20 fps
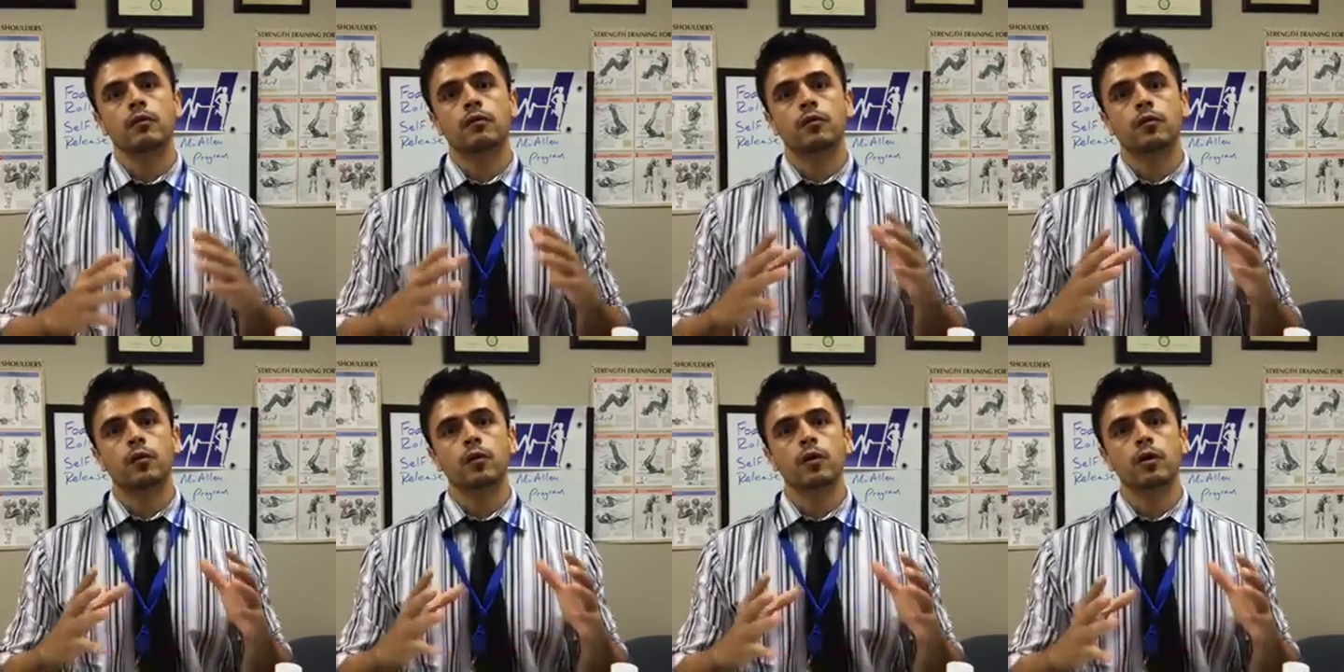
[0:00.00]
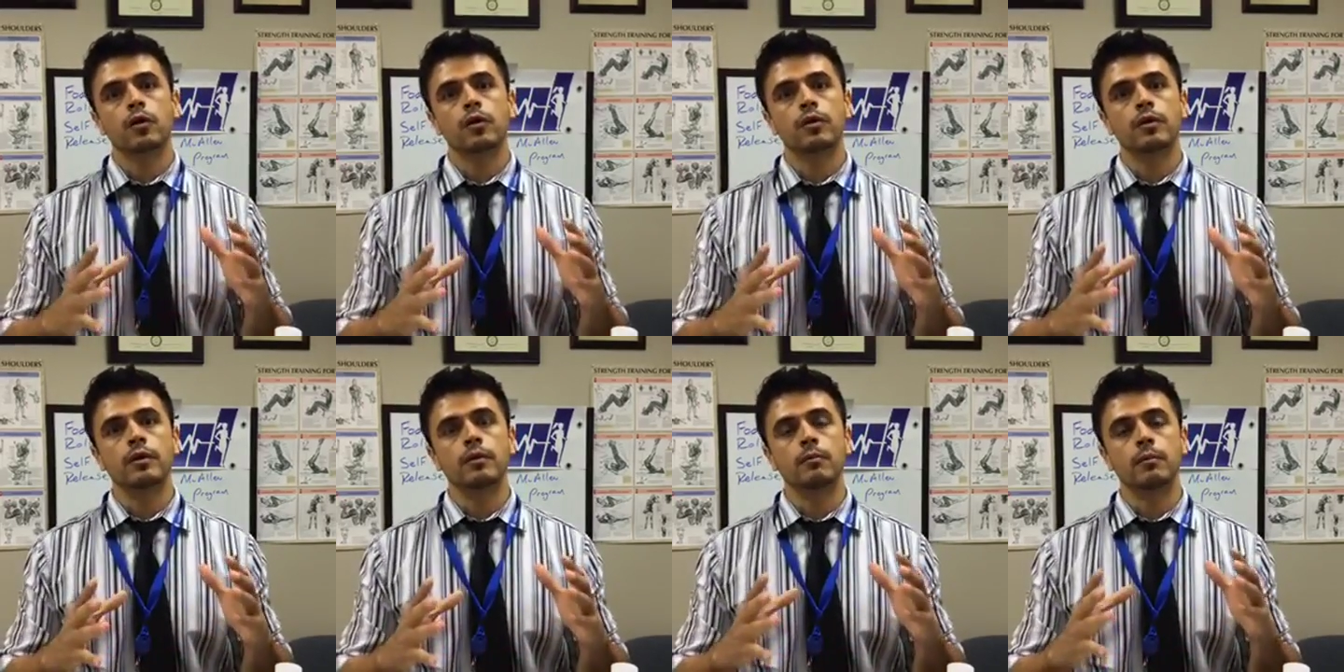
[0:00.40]

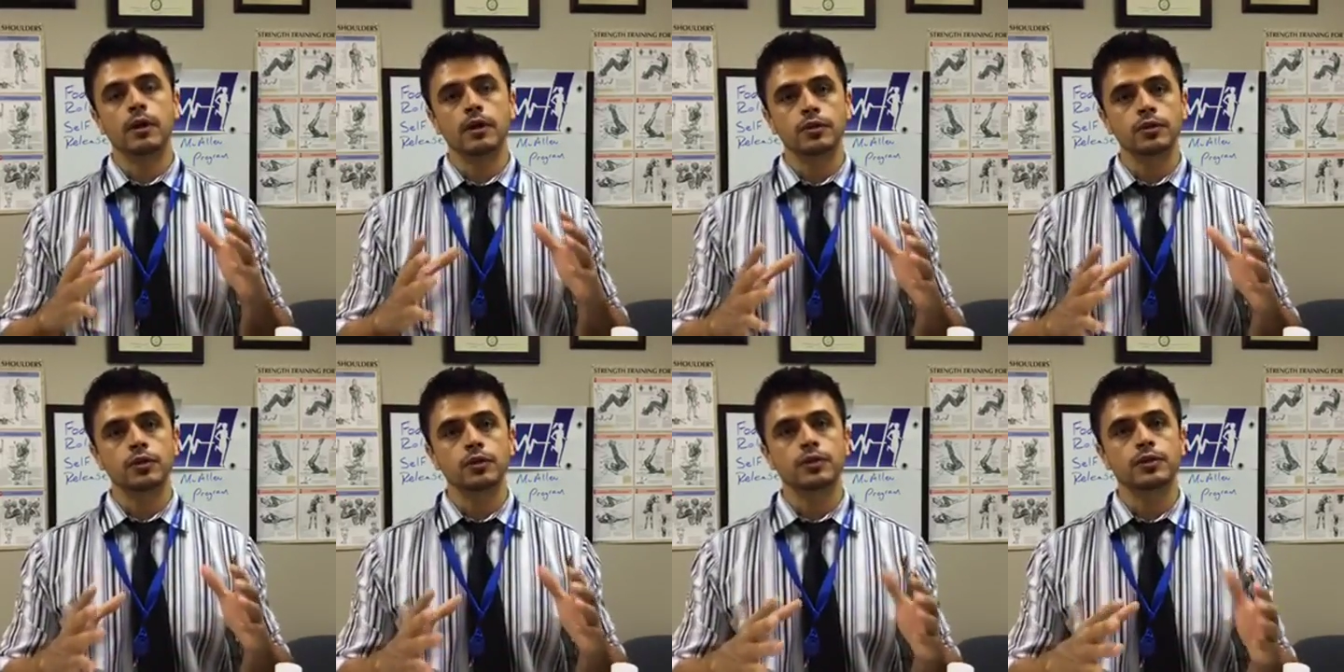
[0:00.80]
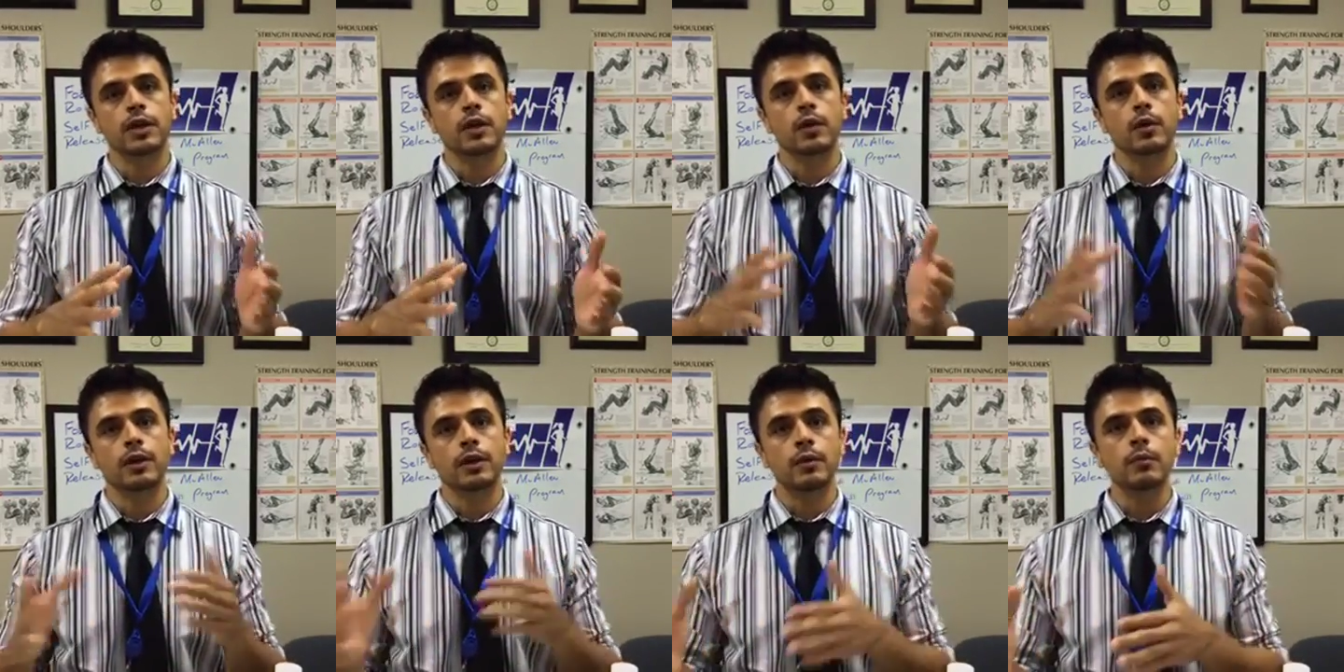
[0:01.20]
for the muscles
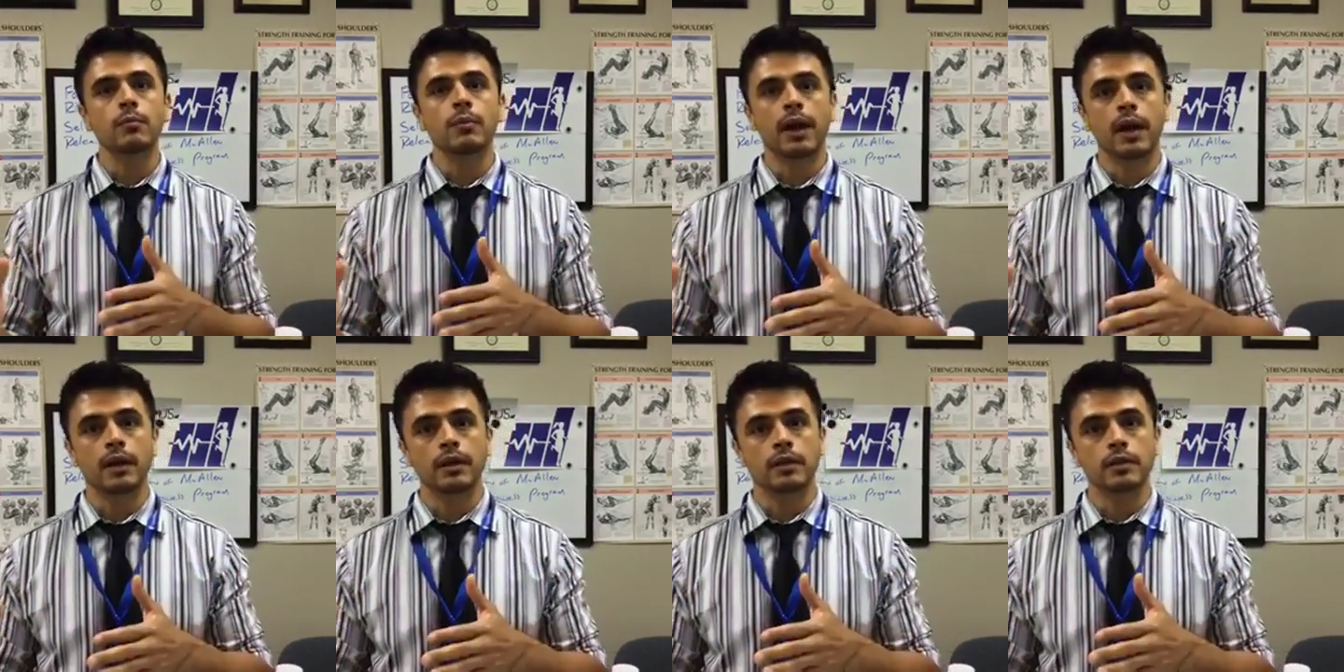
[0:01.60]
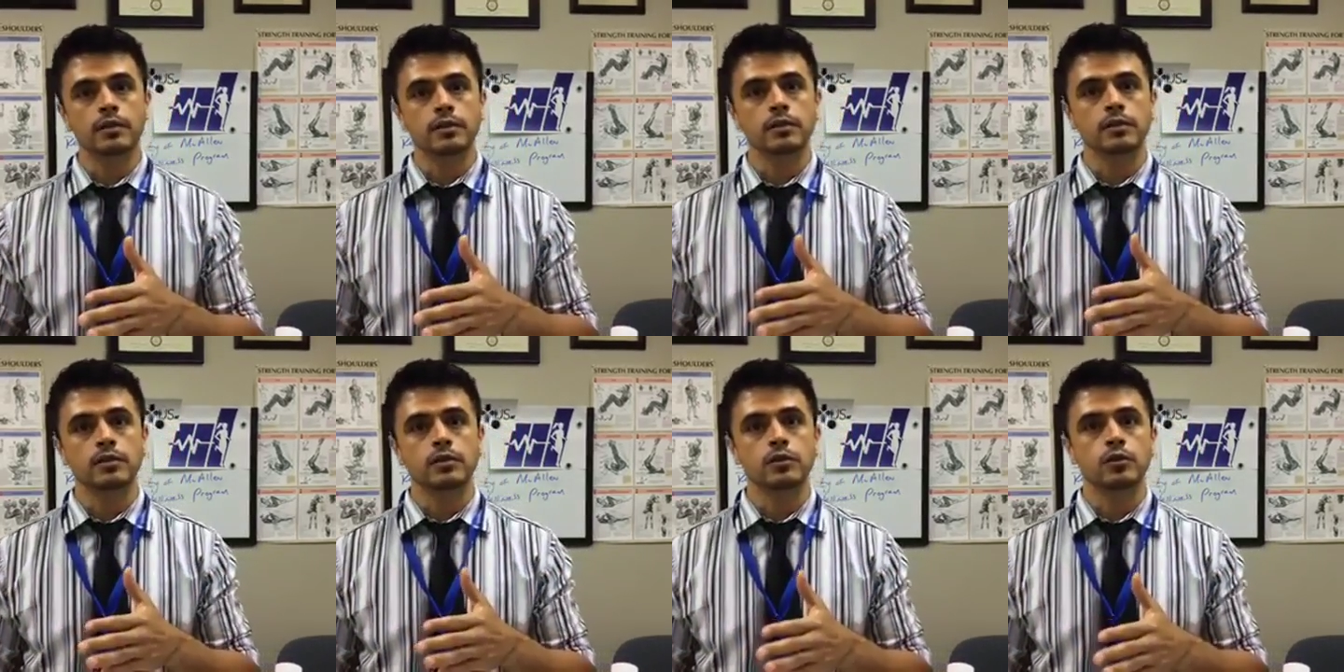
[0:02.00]
that are
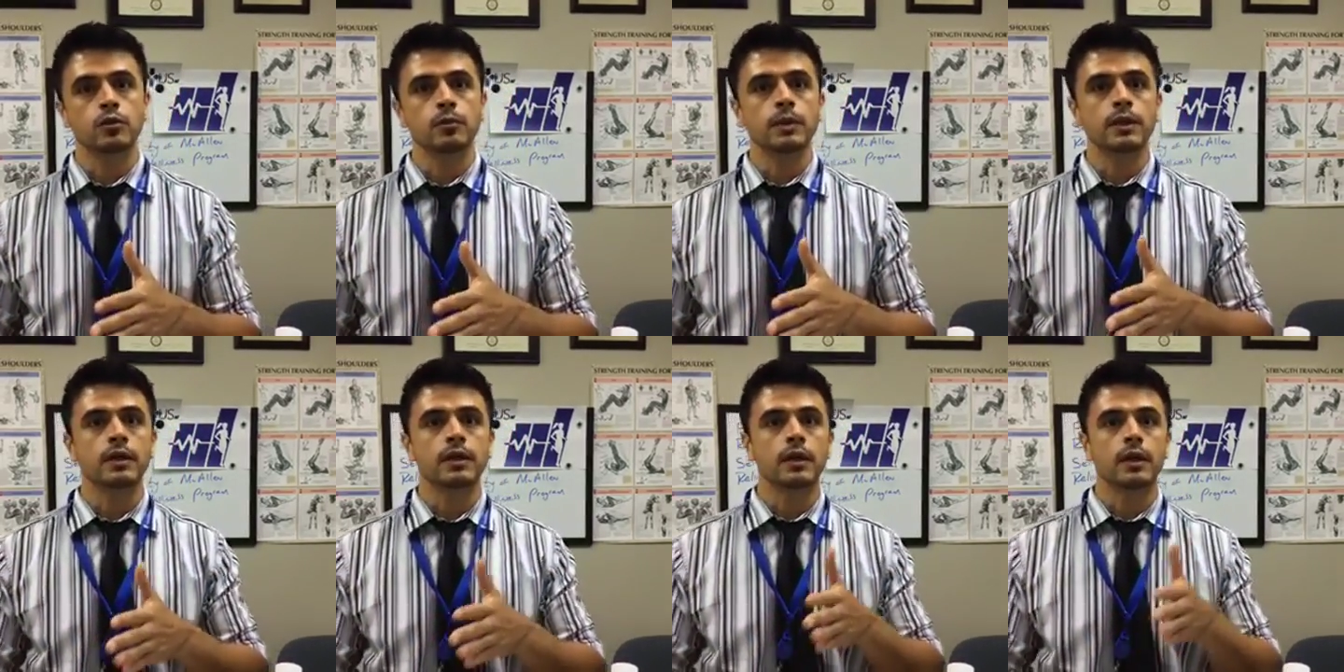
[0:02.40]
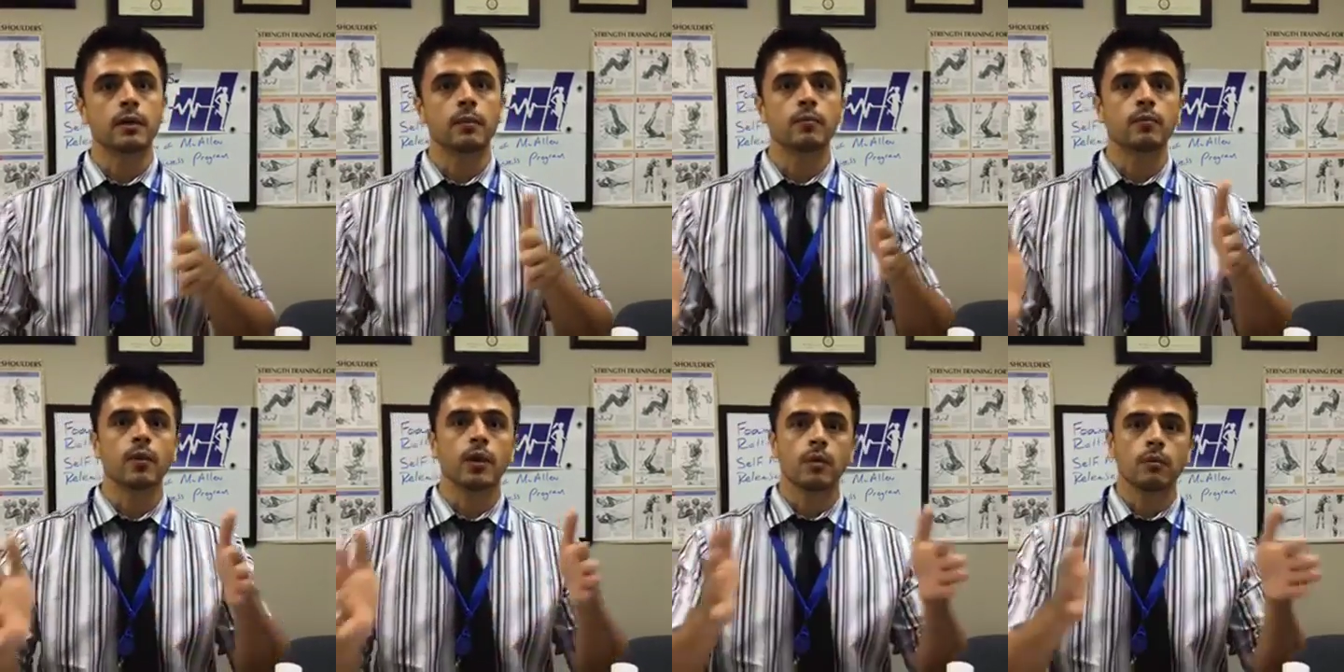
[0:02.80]
imbalanced to
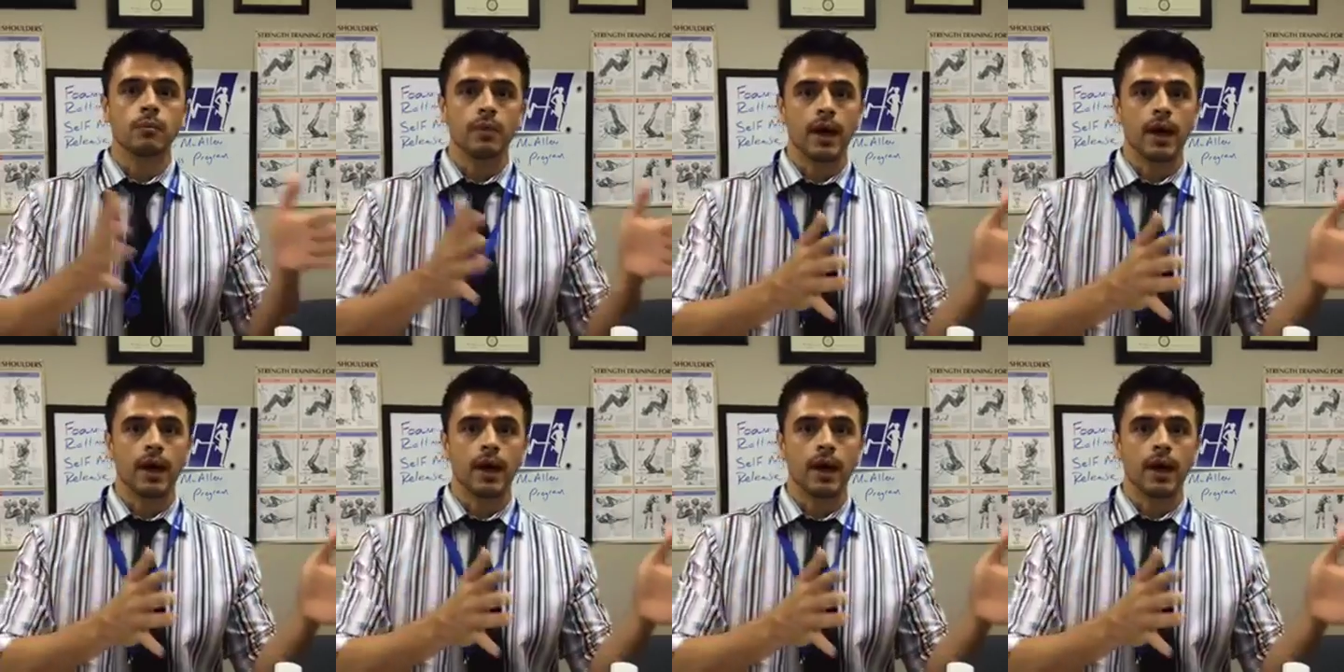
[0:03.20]
become